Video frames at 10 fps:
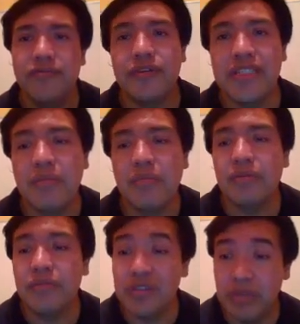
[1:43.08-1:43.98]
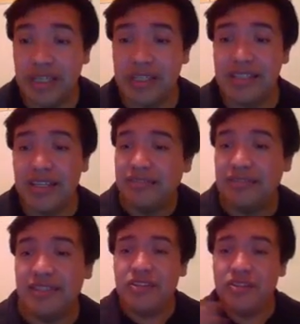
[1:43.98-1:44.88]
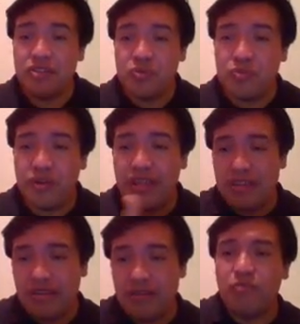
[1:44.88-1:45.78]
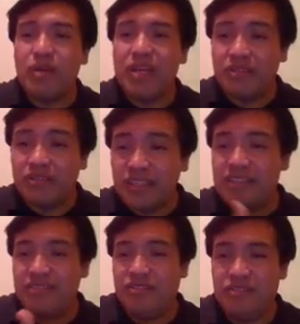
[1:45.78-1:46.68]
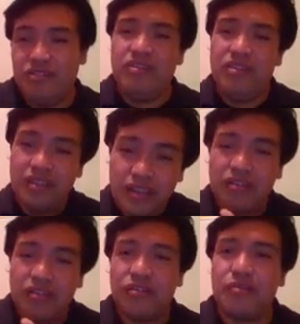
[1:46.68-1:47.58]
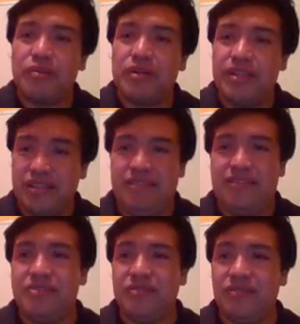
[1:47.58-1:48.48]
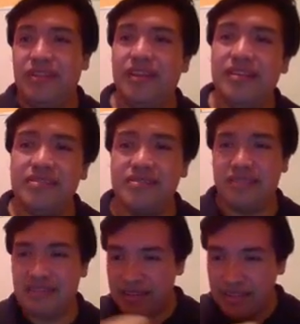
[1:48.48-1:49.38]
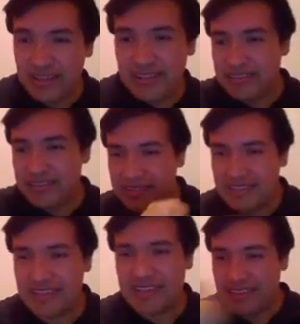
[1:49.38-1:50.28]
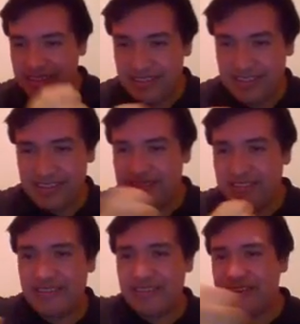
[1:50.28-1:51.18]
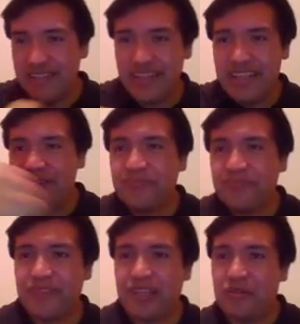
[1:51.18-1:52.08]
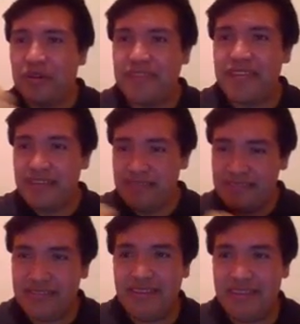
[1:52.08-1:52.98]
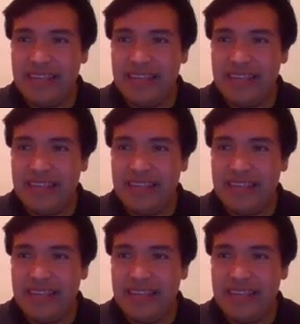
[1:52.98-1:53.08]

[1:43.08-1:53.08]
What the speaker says: for example, when you make a sandwich, you spread mayonnaise on the bread and so on. Stir is like this, stir. You have taste.